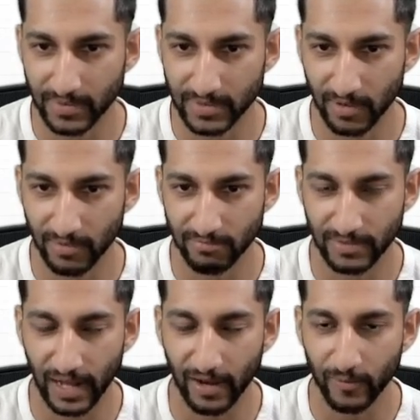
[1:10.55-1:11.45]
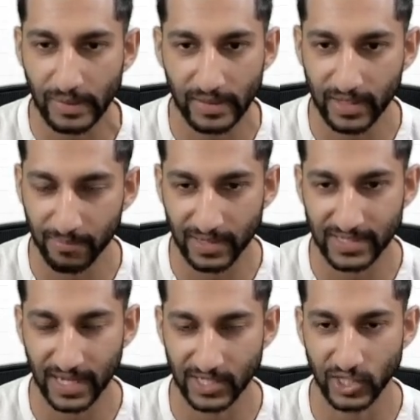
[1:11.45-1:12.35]
So not really
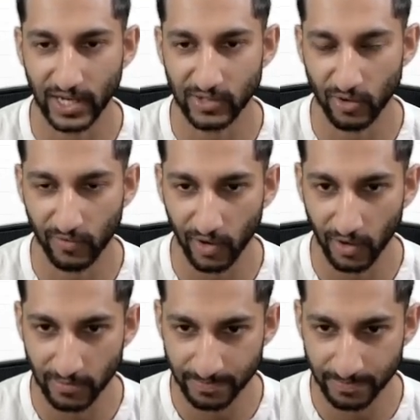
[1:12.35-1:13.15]
much has changed overall.